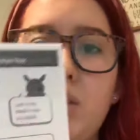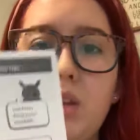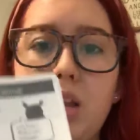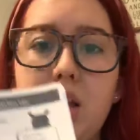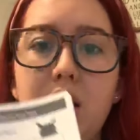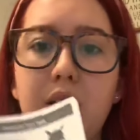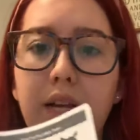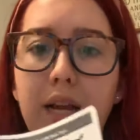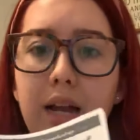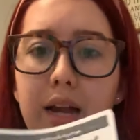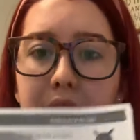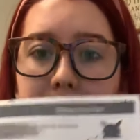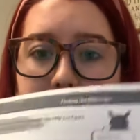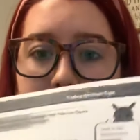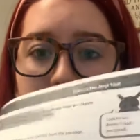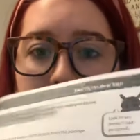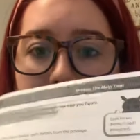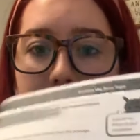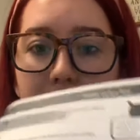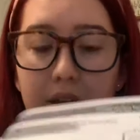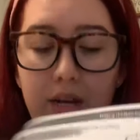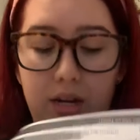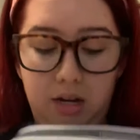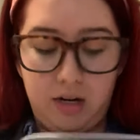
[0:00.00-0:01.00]
Again,
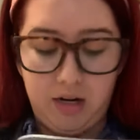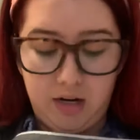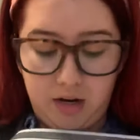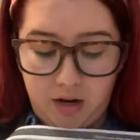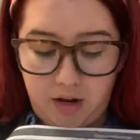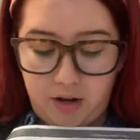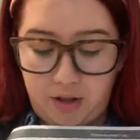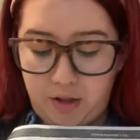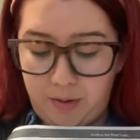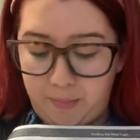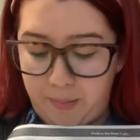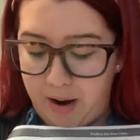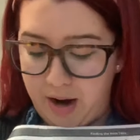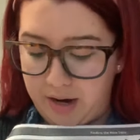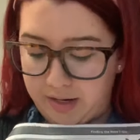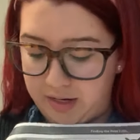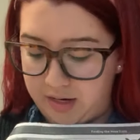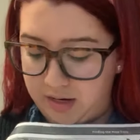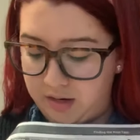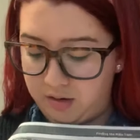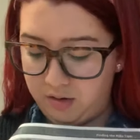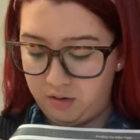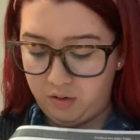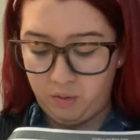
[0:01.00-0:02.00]
the
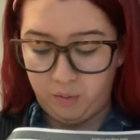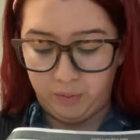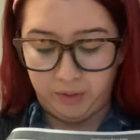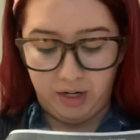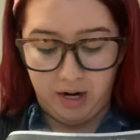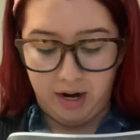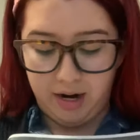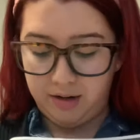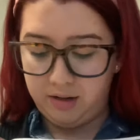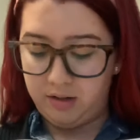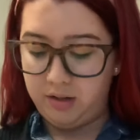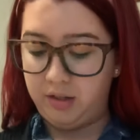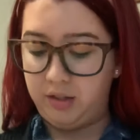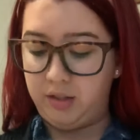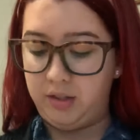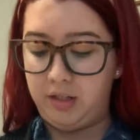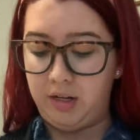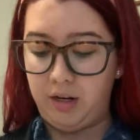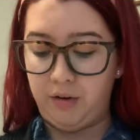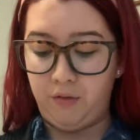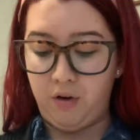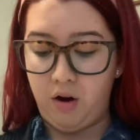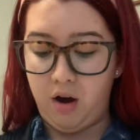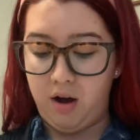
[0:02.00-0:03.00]
packet goes ahead and does
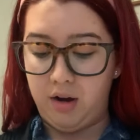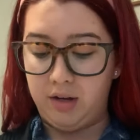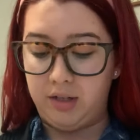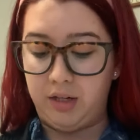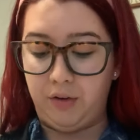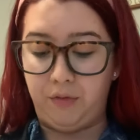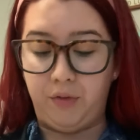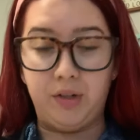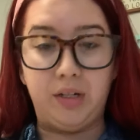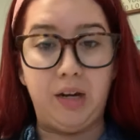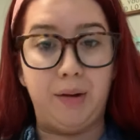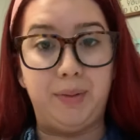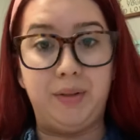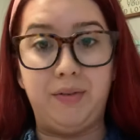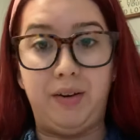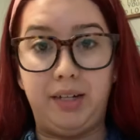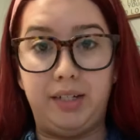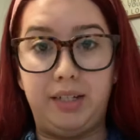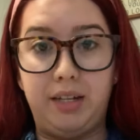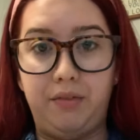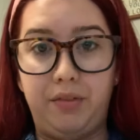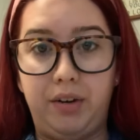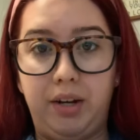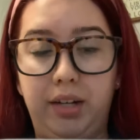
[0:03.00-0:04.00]
different types of
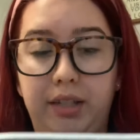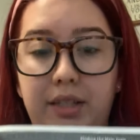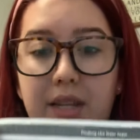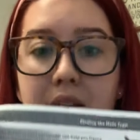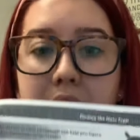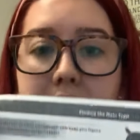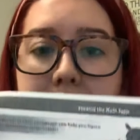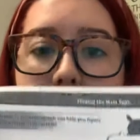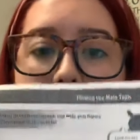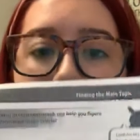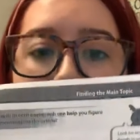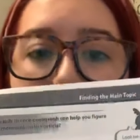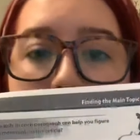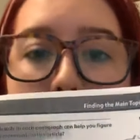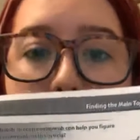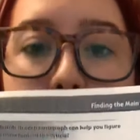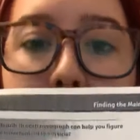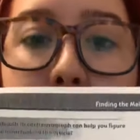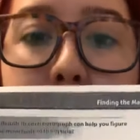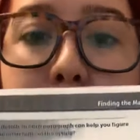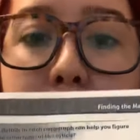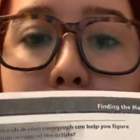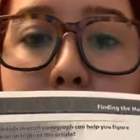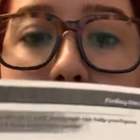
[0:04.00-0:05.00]
activities. Now,
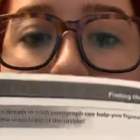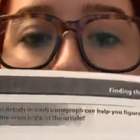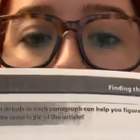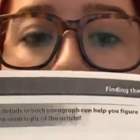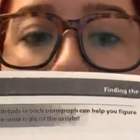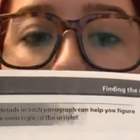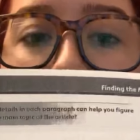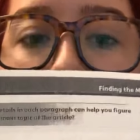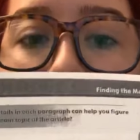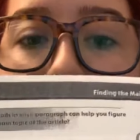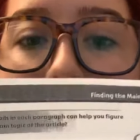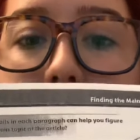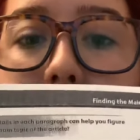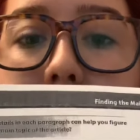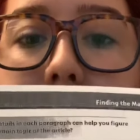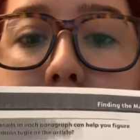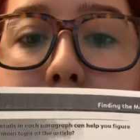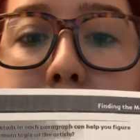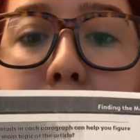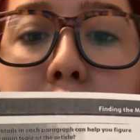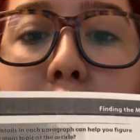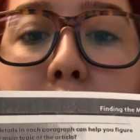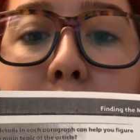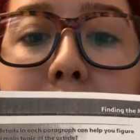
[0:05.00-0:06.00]
you'll notice that
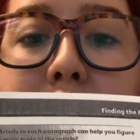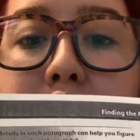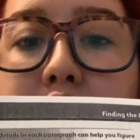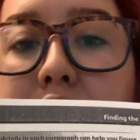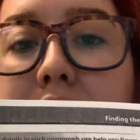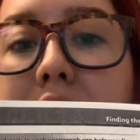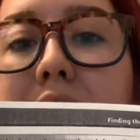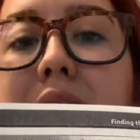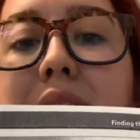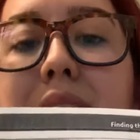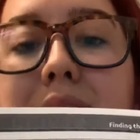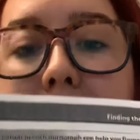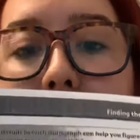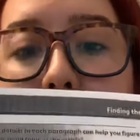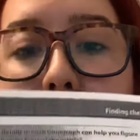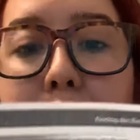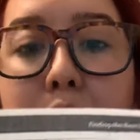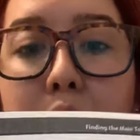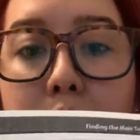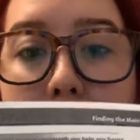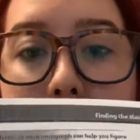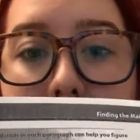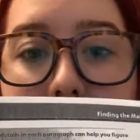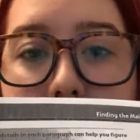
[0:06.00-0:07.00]
some of the questions say
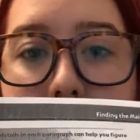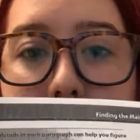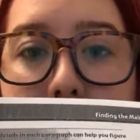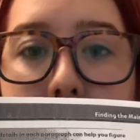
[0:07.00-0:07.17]
write,